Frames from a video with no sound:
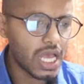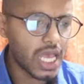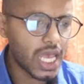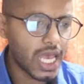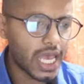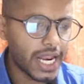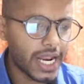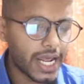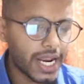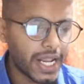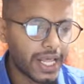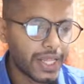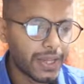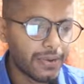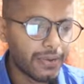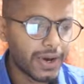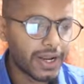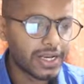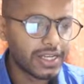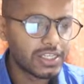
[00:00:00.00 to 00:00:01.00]
and another
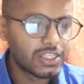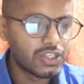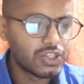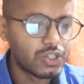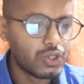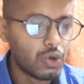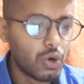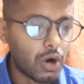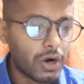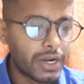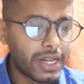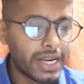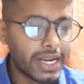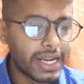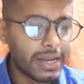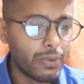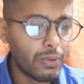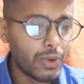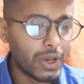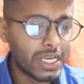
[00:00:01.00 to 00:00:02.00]
one is new order
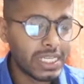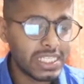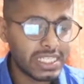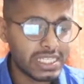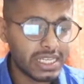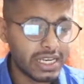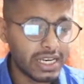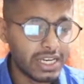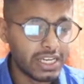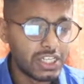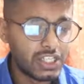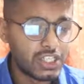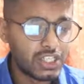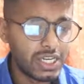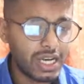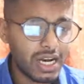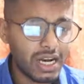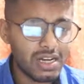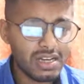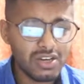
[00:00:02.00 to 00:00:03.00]
in West
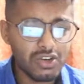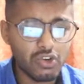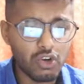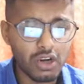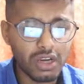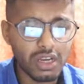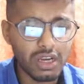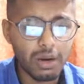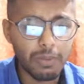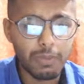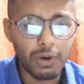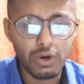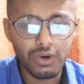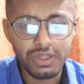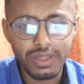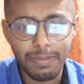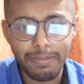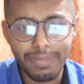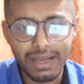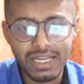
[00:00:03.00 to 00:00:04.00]
Asia, talking about
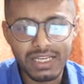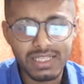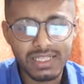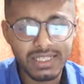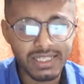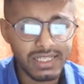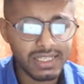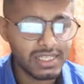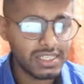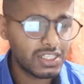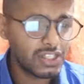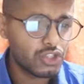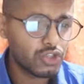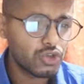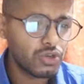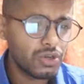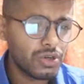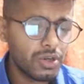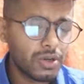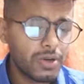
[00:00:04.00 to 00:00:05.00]
the Palestine
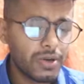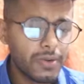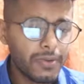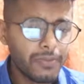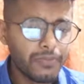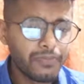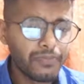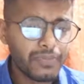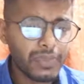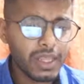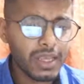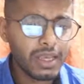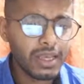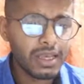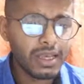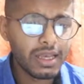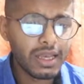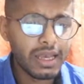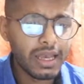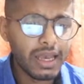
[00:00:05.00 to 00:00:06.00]
issue.
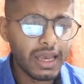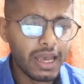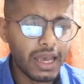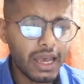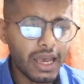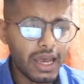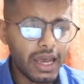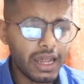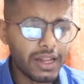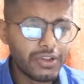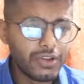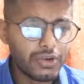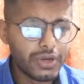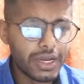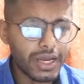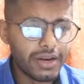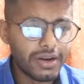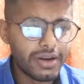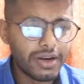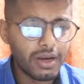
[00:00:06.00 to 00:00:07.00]
And you
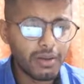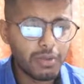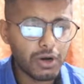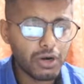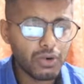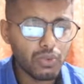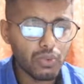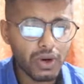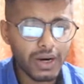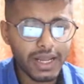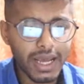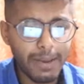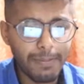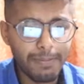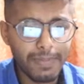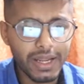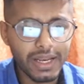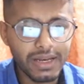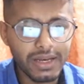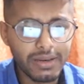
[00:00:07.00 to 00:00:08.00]
can read about what
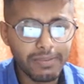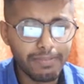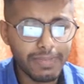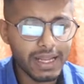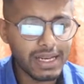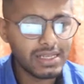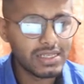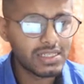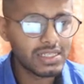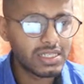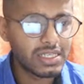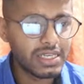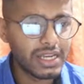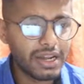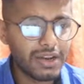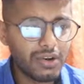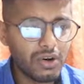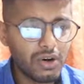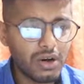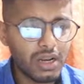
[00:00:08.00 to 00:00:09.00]
happened in Palestine
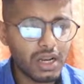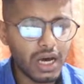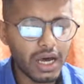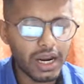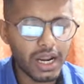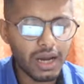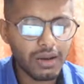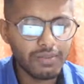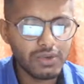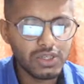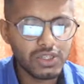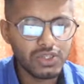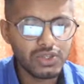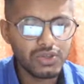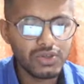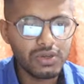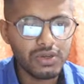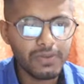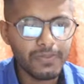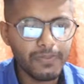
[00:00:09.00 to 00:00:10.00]
and all, Arab
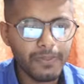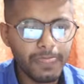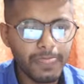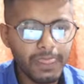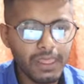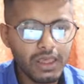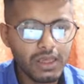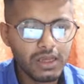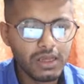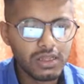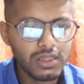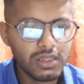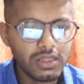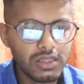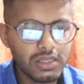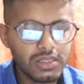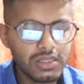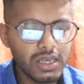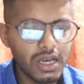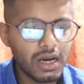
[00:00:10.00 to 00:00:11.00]
issue.
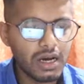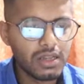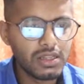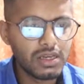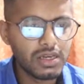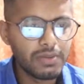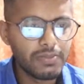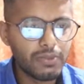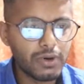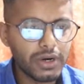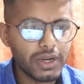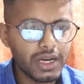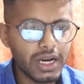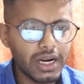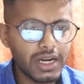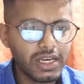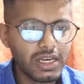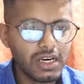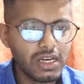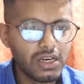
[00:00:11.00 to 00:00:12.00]
These are the important
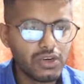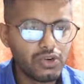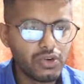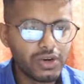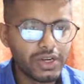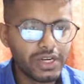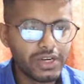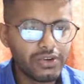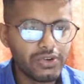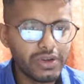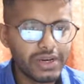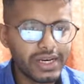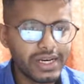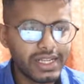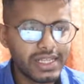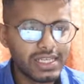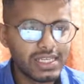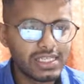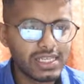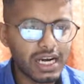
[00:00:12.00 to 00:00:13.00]
article. No need to
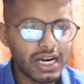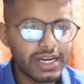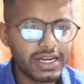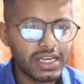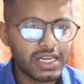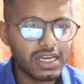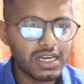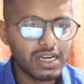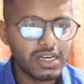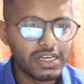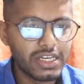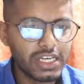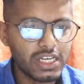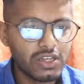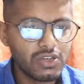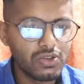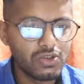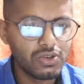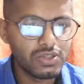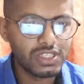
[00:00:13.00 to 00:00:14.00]
read this article. Need
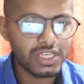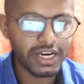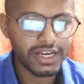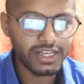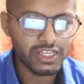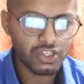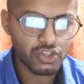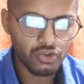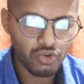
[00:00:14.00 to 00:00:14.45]
to Chinese